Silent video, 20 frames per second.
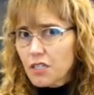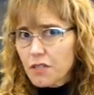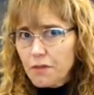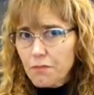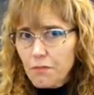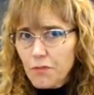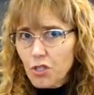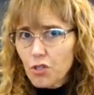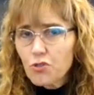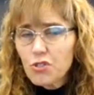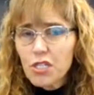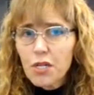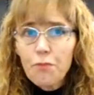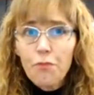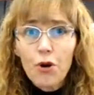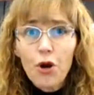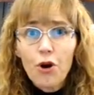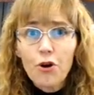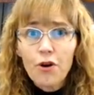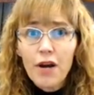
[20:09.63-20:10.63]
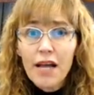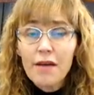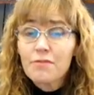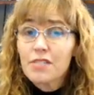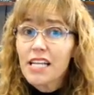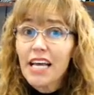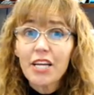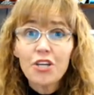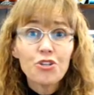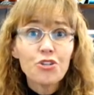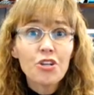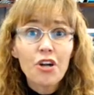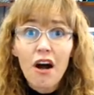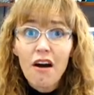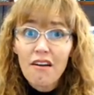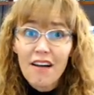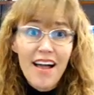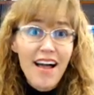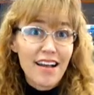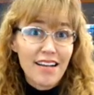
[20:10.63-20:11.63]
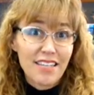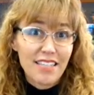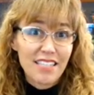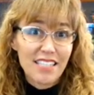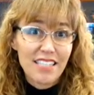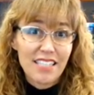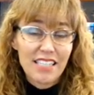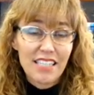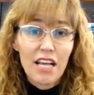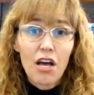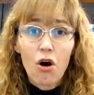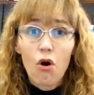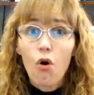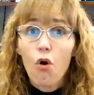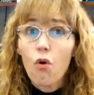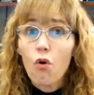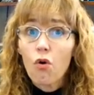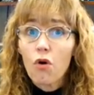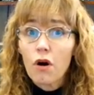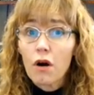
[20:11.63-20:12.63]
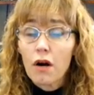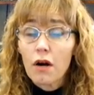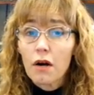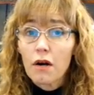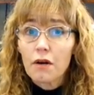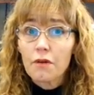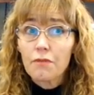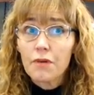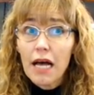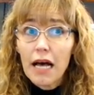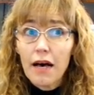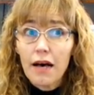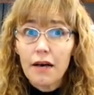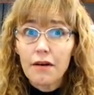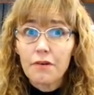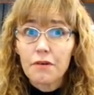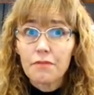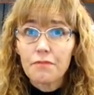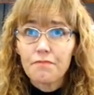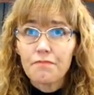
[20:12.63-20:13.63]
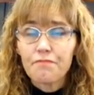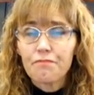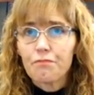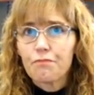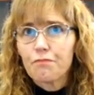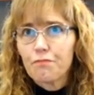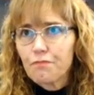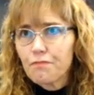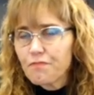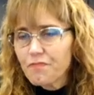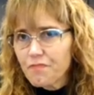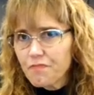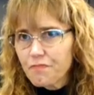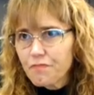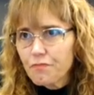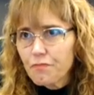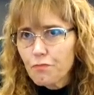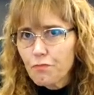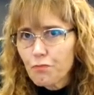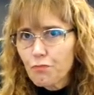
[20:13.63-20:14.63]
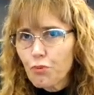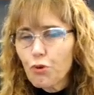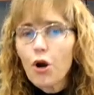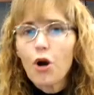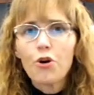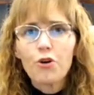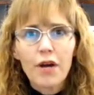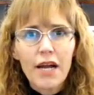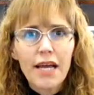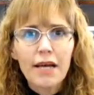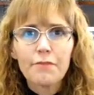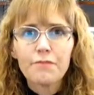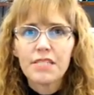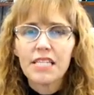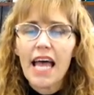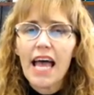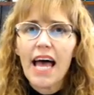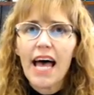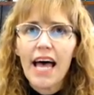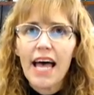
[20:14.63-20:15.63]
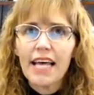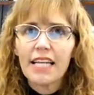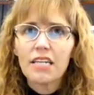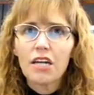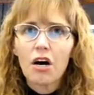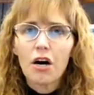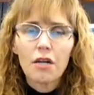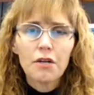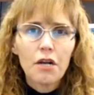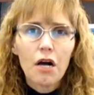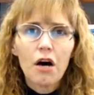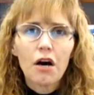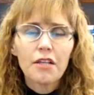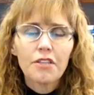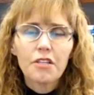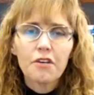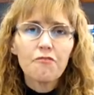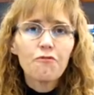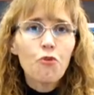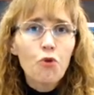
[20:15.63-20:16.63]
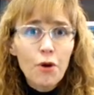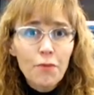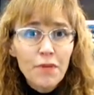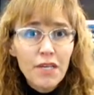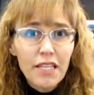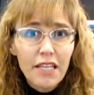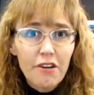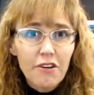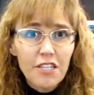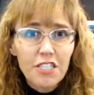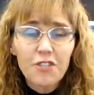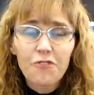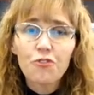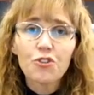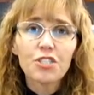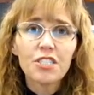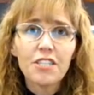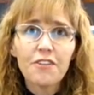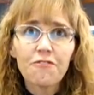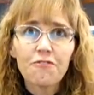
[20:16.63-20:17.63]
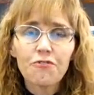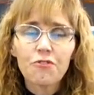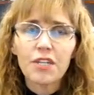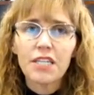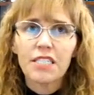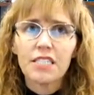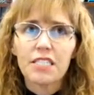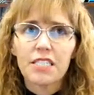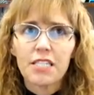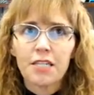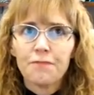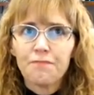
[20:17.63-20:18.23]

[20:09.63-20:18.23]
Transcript: Using programs like GoodRx or uh, programs at on, on the formularies for different